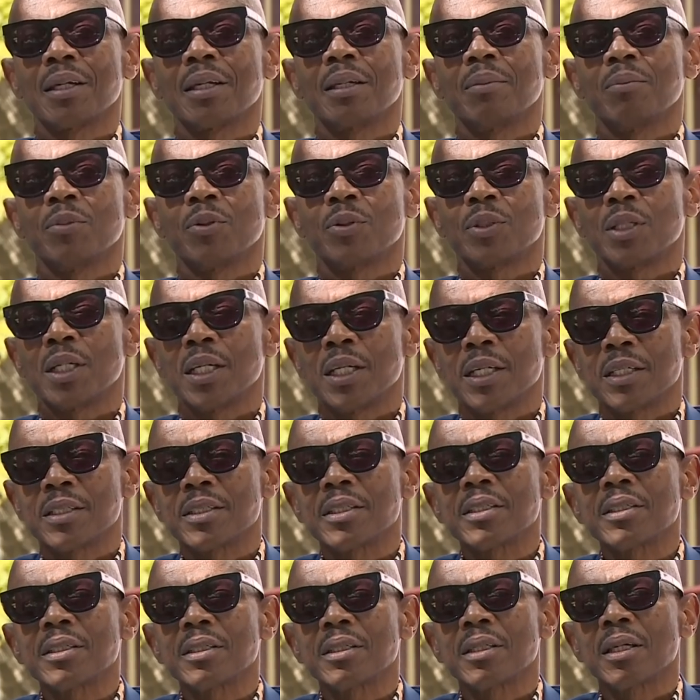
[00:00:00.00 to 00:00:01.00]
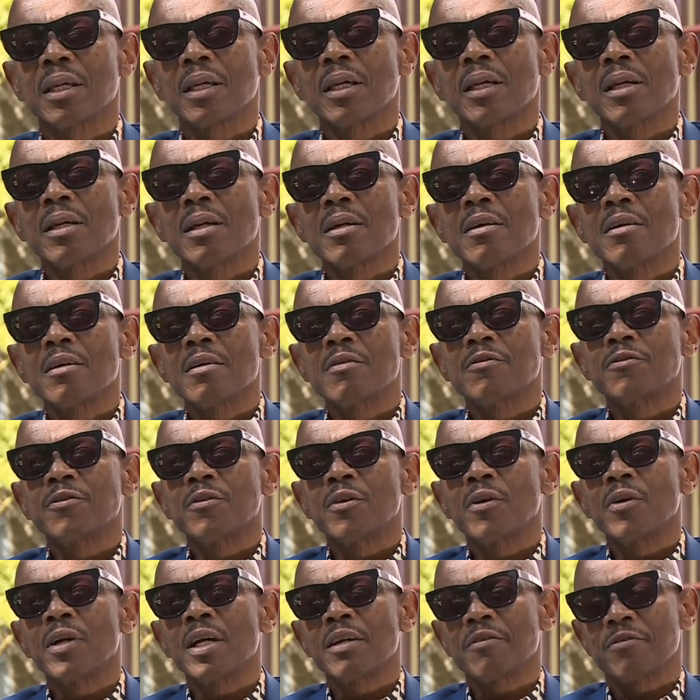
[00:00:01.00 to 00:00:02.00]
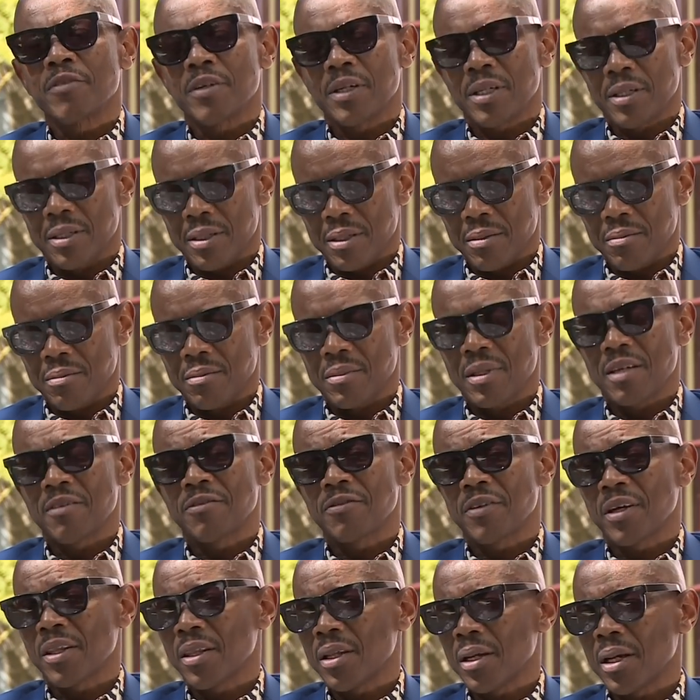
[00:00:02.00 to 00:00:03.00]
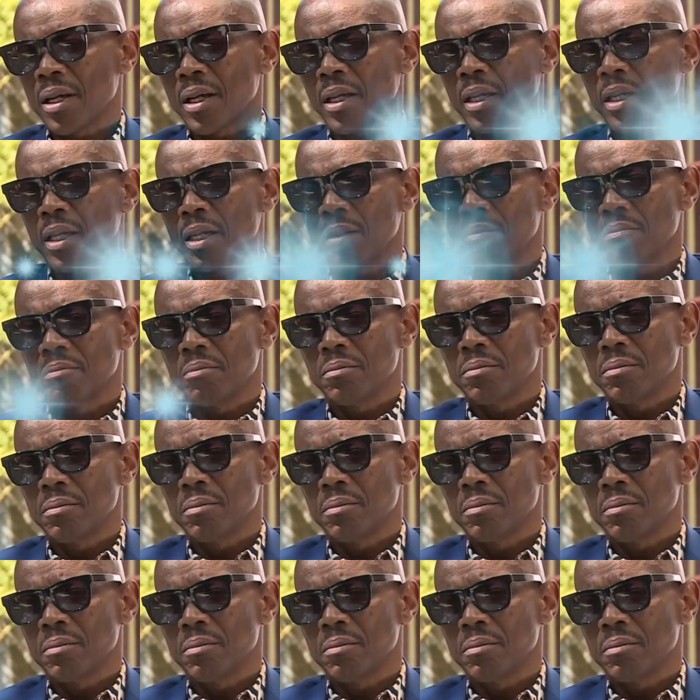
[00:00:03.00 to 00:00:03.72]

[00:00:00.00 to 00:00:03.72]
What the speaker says: the Buthelezis, for having a father like him.